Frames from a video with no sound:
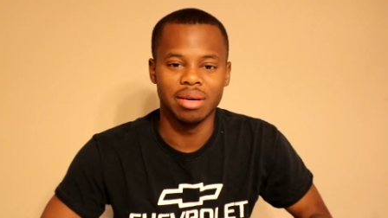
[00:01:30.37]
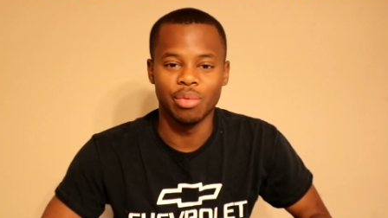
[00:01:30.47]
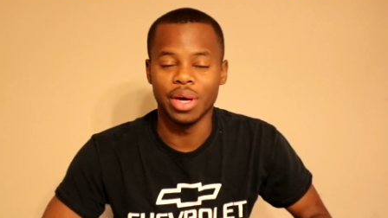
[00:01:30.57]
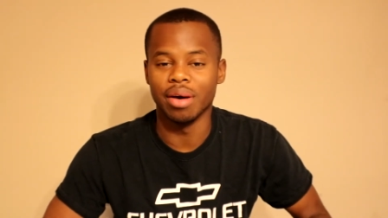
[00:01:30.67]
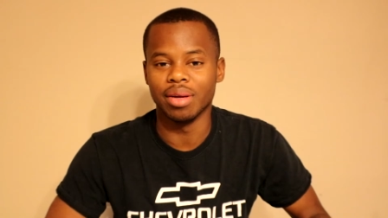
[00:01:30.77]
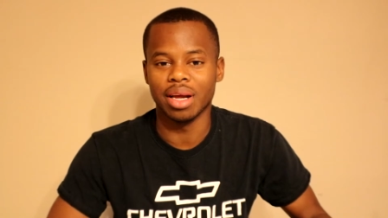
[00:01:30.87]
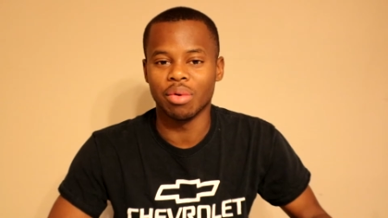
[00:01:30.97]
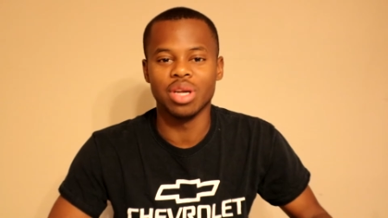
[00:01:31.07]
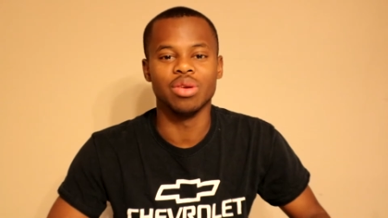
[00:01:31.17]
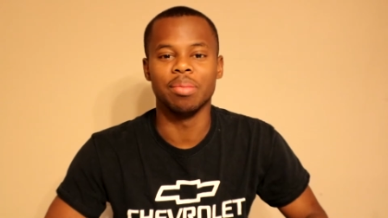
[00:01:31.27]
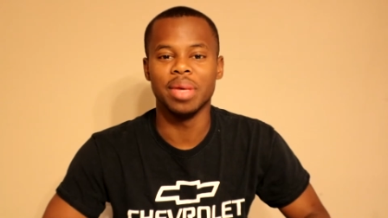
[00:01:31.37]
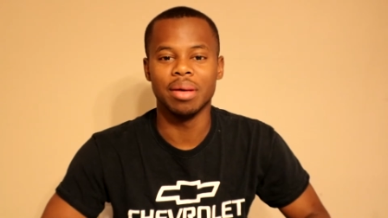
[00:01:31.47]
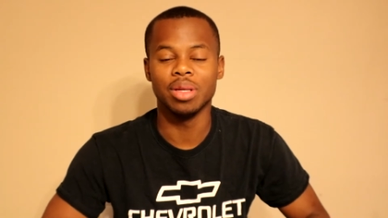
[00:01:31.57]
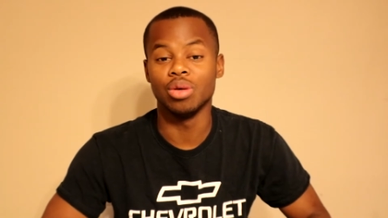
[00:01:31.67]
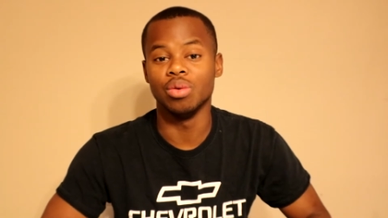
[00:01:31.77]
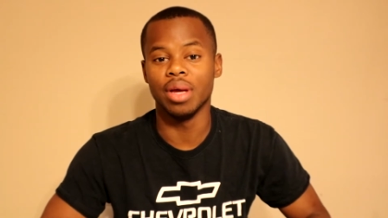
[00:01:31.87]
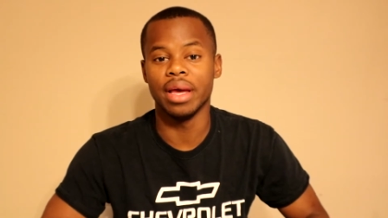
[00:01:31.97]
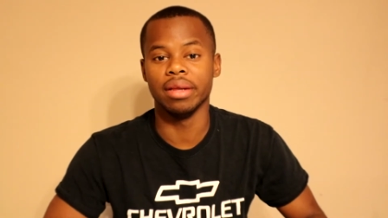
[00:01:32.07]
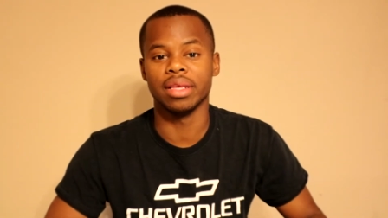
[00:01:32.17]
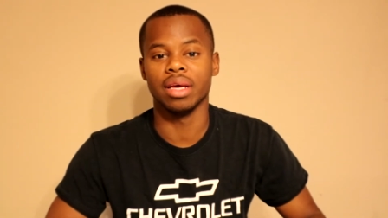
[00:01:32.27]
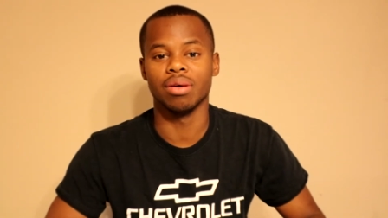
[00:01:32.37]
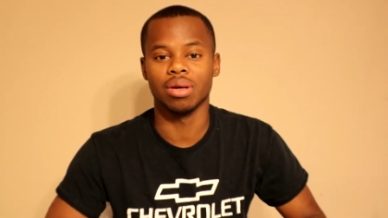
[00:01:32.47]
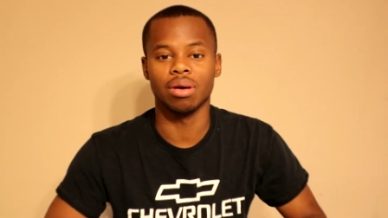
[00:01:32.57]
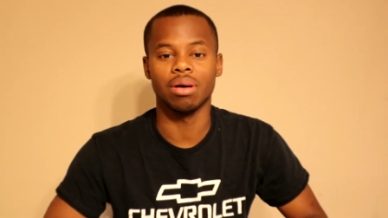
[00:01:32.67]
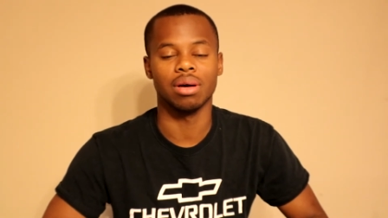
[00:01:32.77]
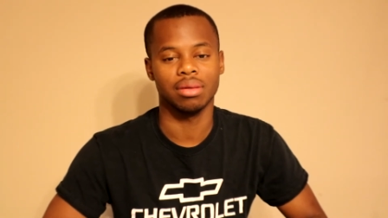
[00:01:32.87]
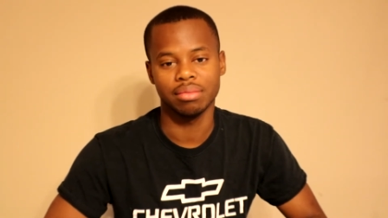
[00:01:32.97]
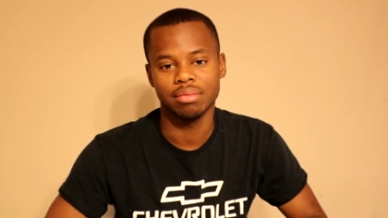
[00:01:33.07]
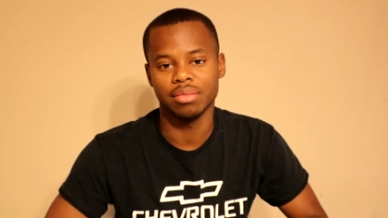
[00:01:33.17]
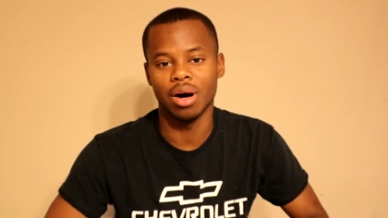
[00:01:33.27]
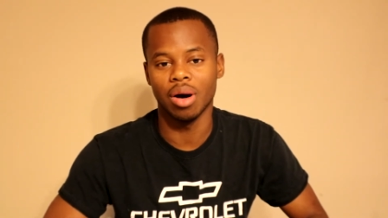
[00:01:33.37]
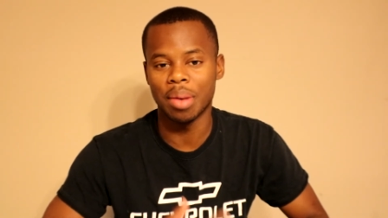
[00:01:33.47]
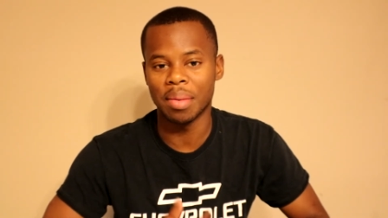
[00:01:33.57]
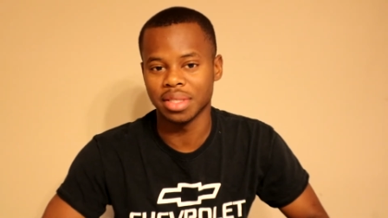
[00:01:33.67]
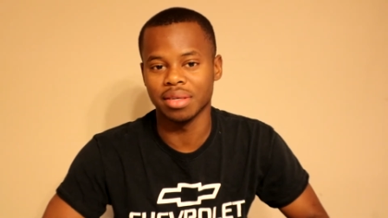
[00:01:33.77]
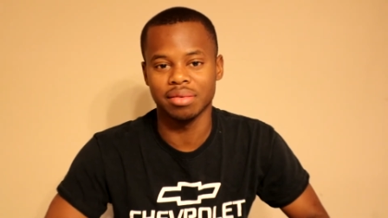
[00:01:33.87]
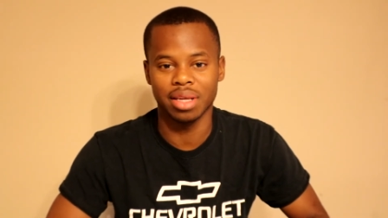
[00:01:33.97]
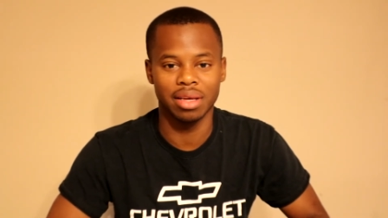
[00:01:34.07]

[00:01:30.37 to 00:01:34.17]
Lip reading: welding. I want to be able to do anything on the car all by myself.